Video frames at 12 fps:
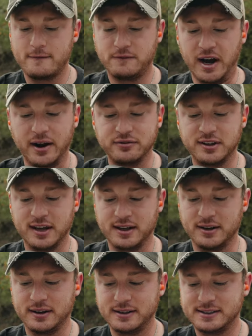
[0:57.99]

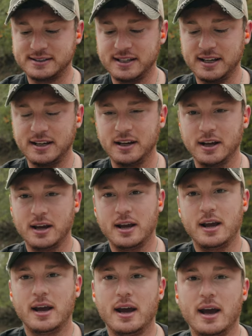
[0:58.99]
HS510C,
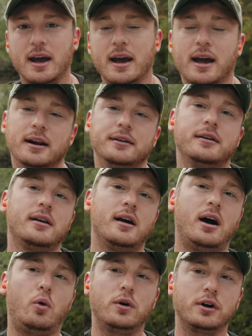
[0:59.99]
and
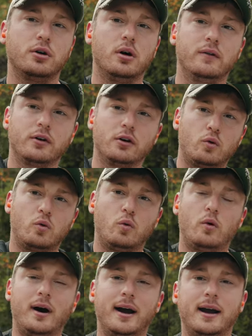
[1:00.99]
I want to go over
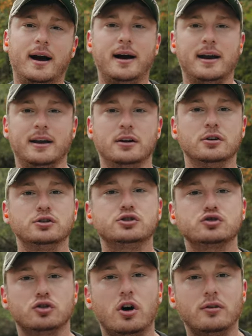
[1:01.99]
why I
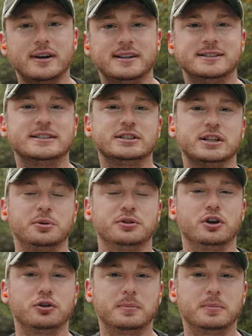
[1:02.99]
strongly disagree with those